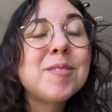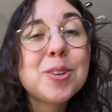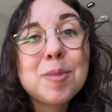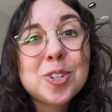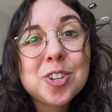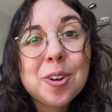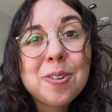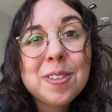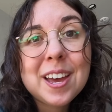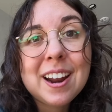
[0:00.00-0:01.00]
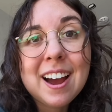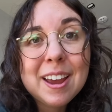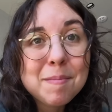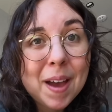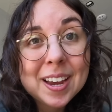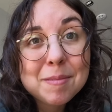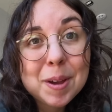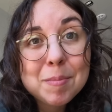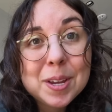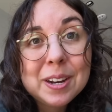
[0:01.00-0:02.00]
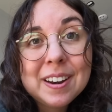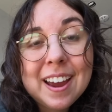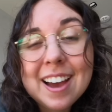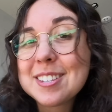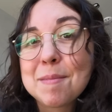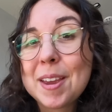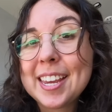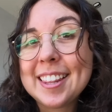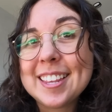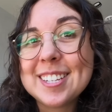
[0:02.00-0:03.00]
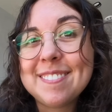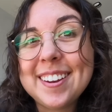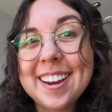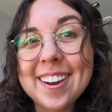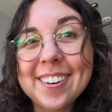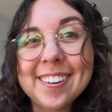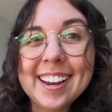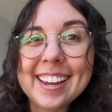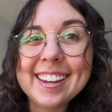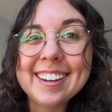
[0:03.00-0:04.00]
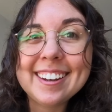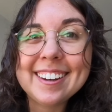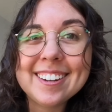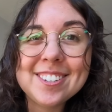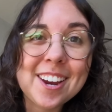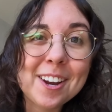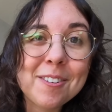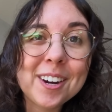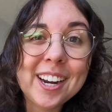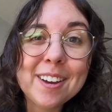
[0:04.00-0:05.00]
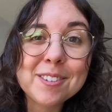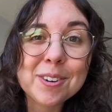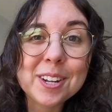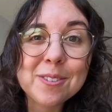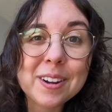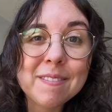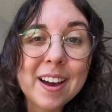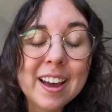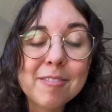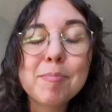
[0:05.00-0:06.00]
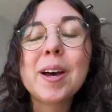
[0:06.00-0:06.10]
So much so that I am back in Melbourne as I'm making this video in January of 2025,